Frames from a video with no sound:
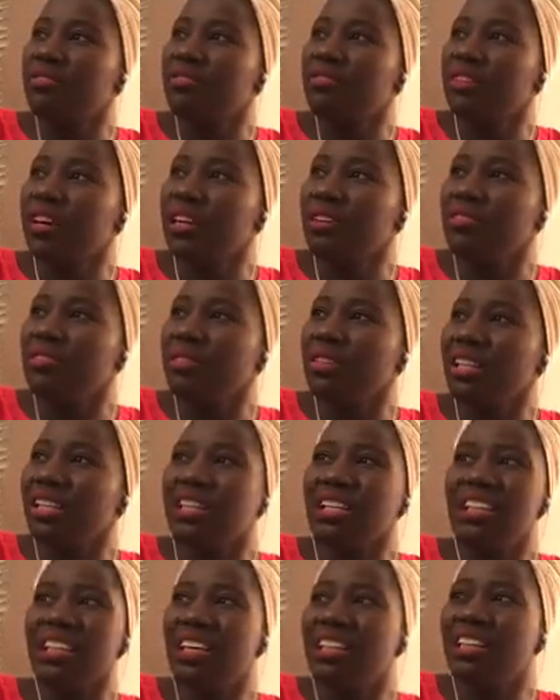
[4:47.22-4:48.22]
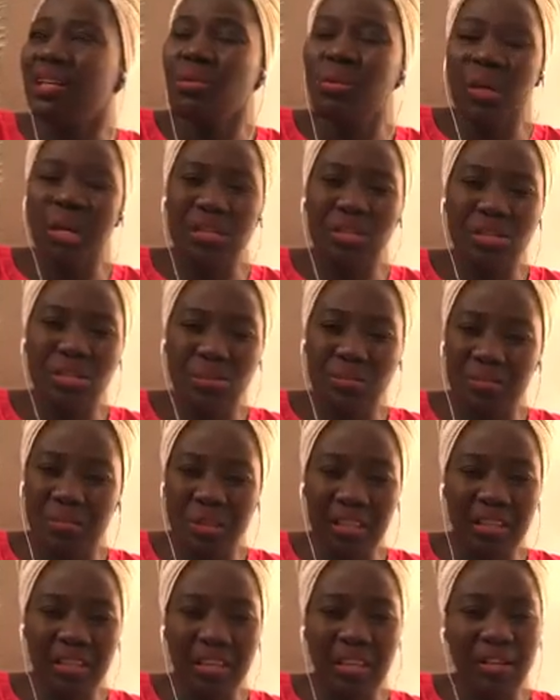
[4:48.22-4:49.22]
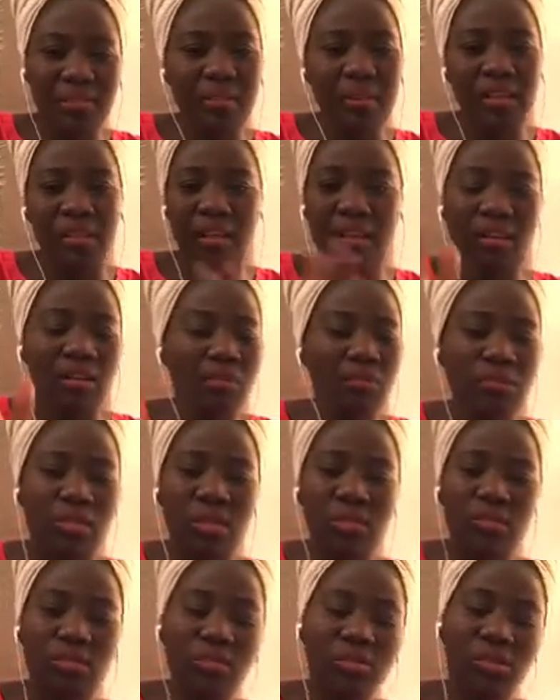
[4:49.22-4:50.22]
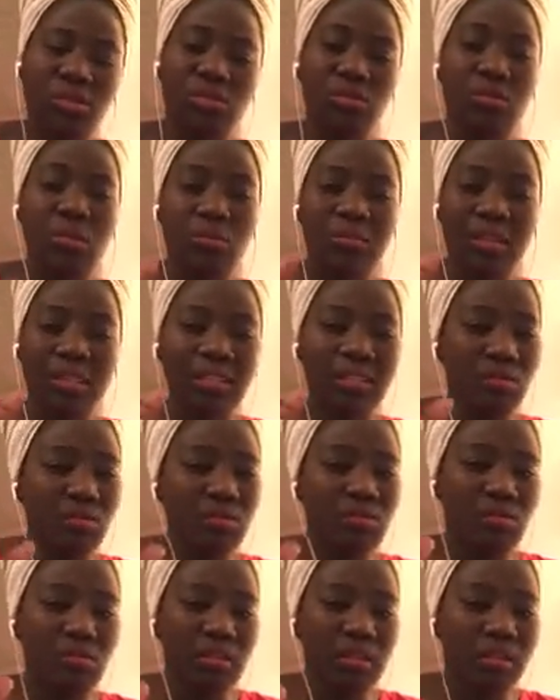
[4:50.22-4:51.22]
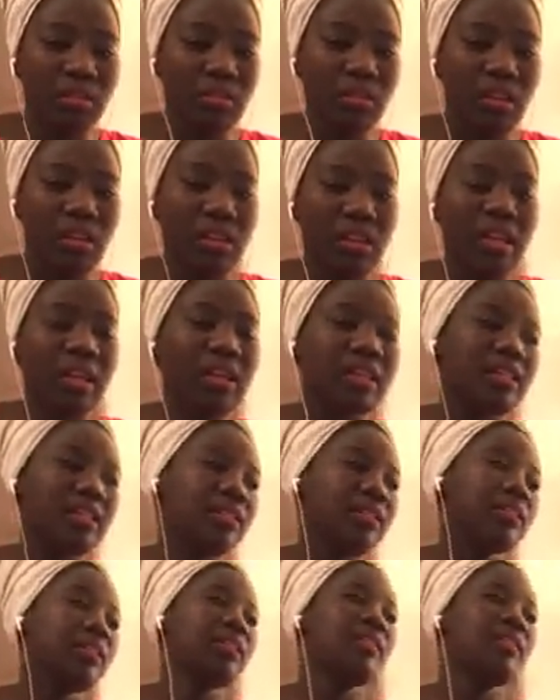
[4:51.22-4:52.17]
5 o'clock. I think we had to be there, but I'm really not sure. But it was really like early.